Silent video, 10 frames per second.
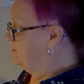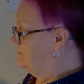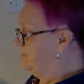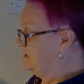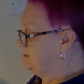thin
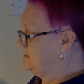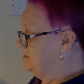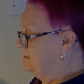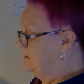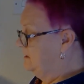
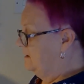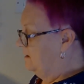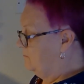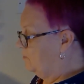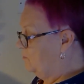batting,
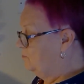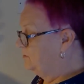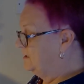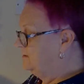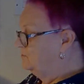but what would
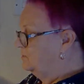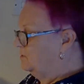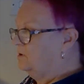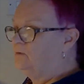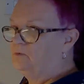that look
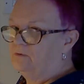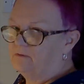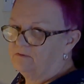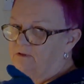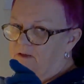like with a
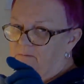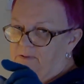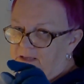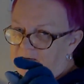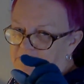thicker
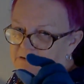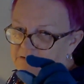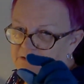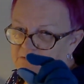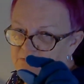batten,
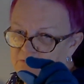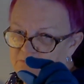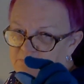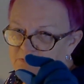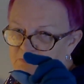you know,
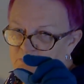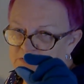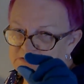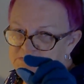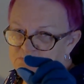
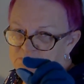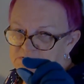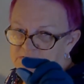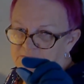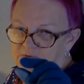polyester or
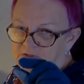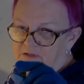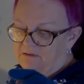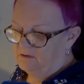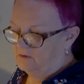something?